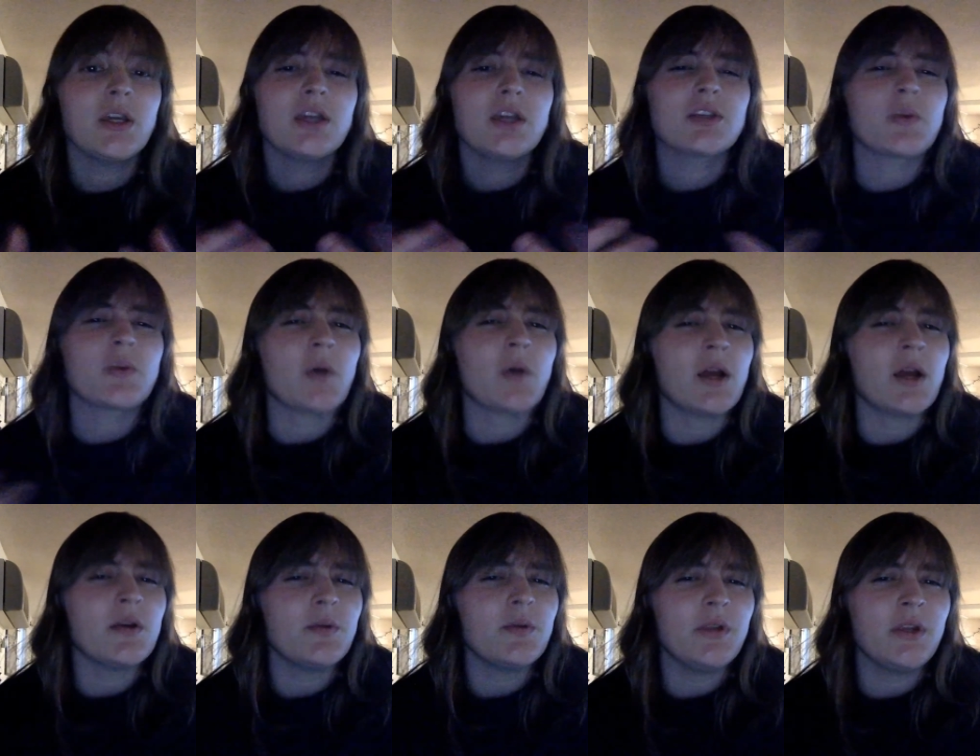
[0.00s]
So I
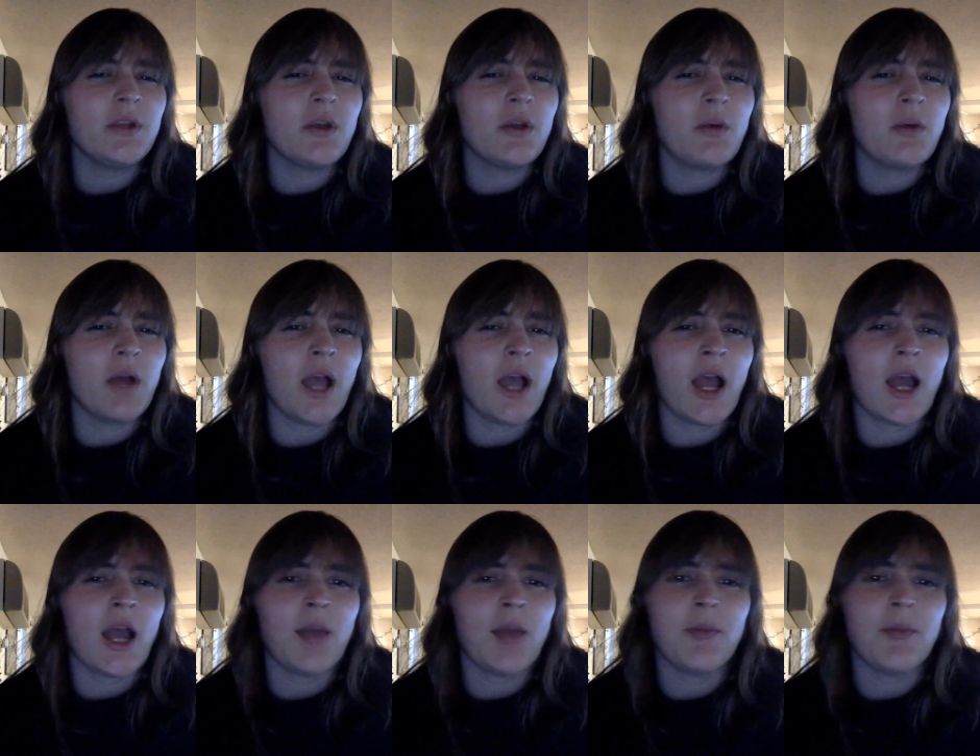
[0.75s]
don't really know what
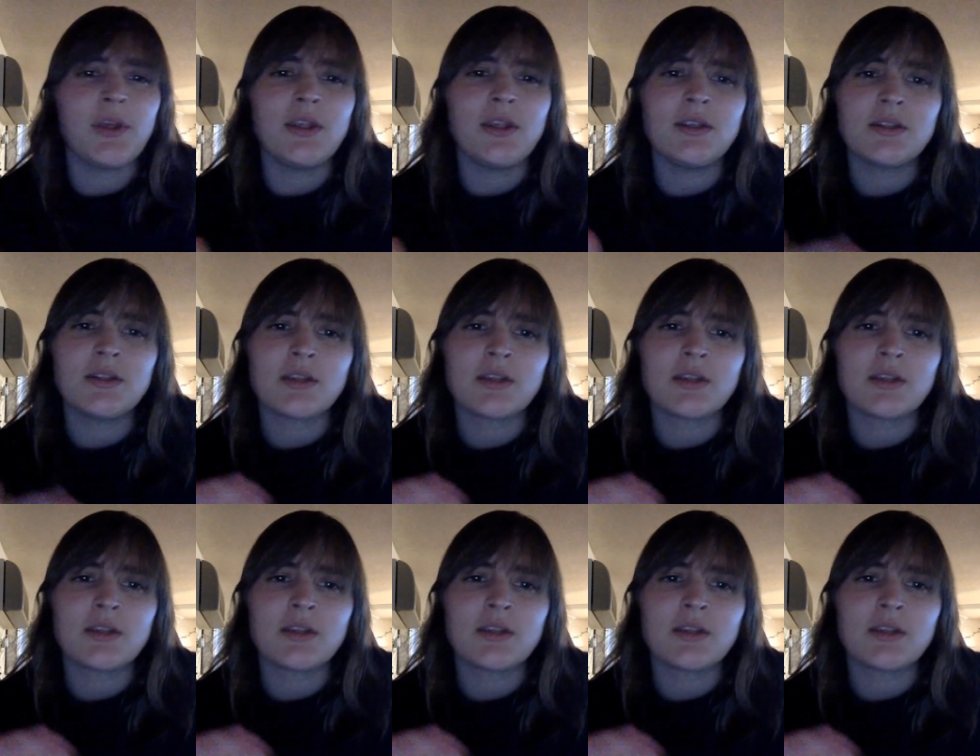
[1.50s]
happened.